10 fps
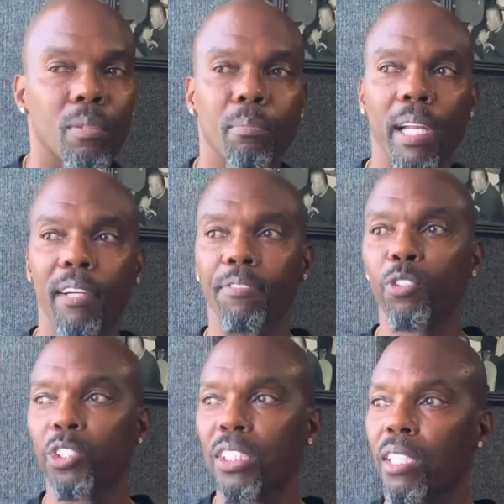TV. Black
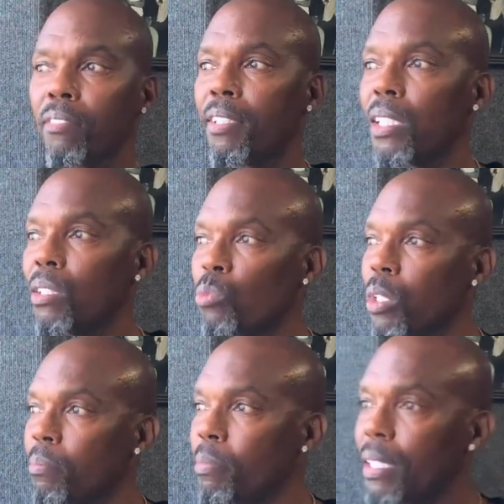Fuse TV
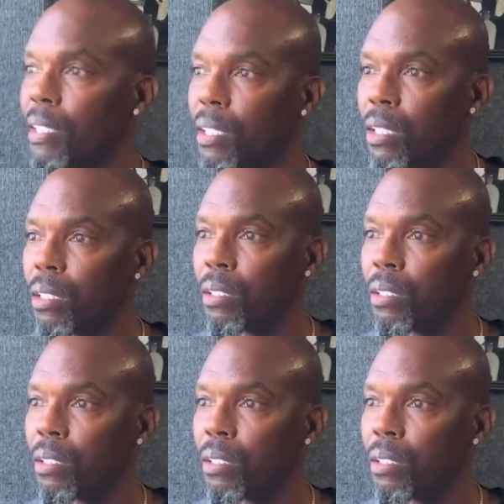would be